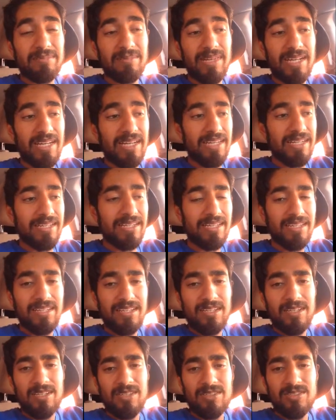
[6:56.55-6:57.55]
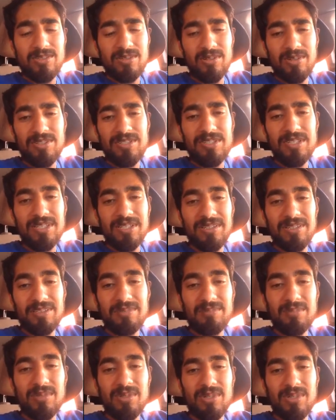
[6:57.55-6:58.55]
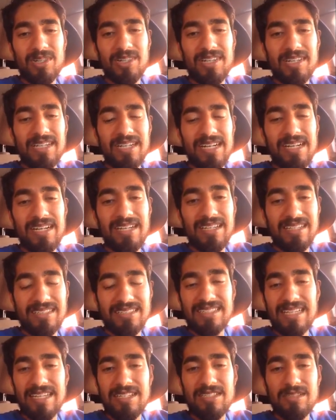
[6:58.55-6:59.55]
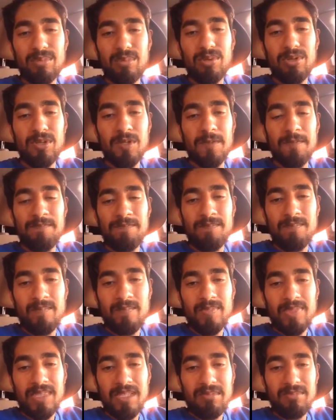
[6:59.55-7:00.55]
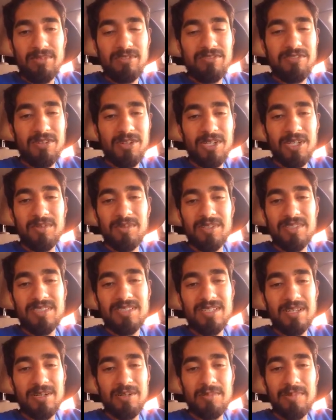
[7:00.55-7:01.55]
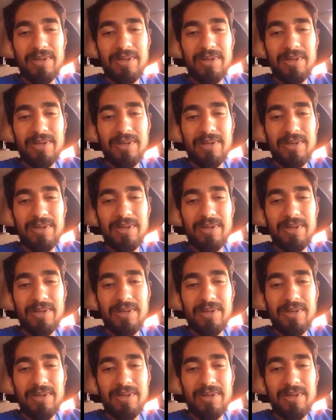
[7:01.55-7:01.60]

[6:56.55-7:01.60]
my storage unit look more accessible. Before it was so